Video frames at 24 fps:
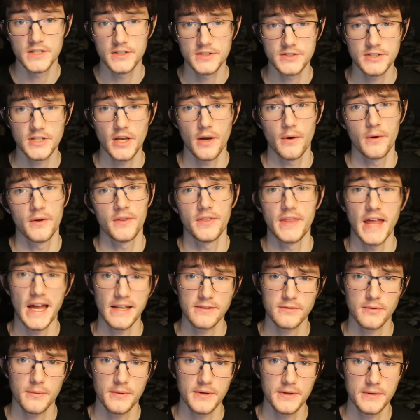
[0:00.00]
So,
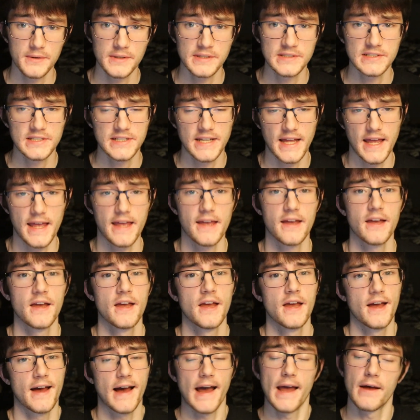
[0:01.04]
that's what we're doing today.
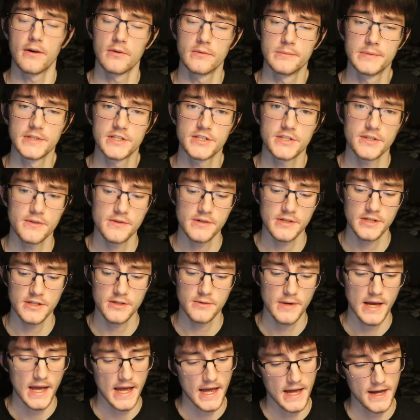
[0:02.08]
I will be showing
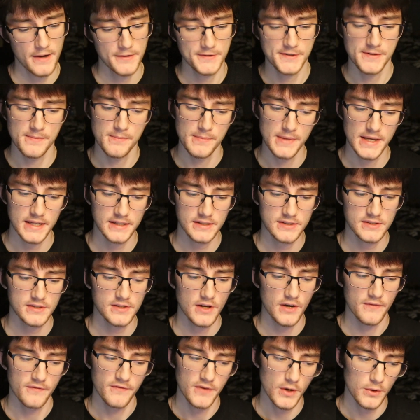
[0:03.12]
you how to mix
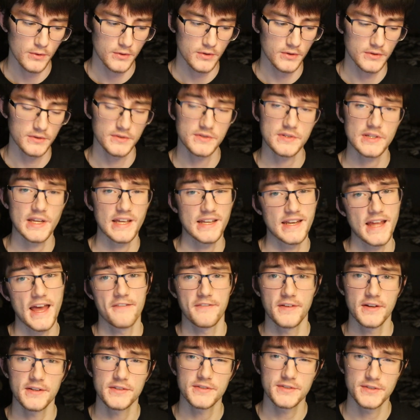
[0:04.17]
vocals in
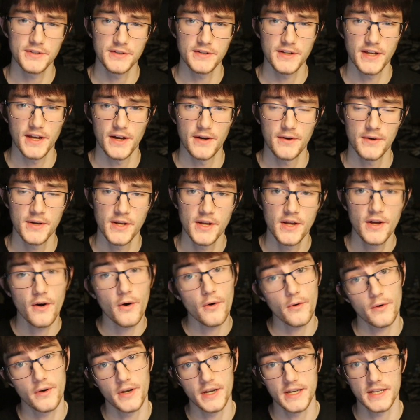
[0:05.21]
FL Studio
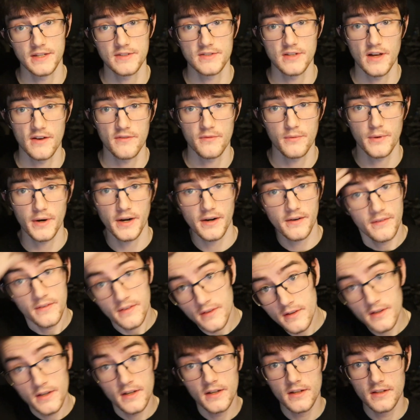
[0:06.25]
or any software.
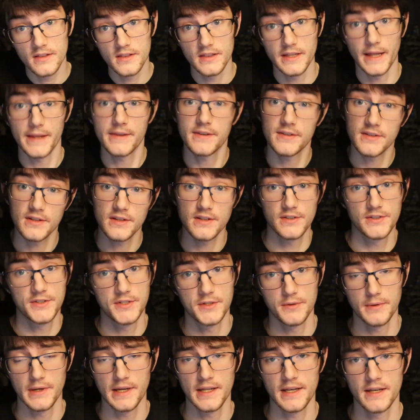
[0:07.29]
Let's
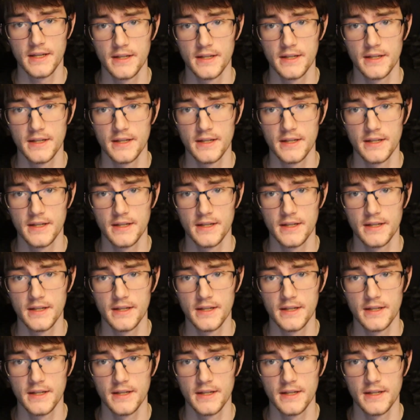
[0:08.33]
do it.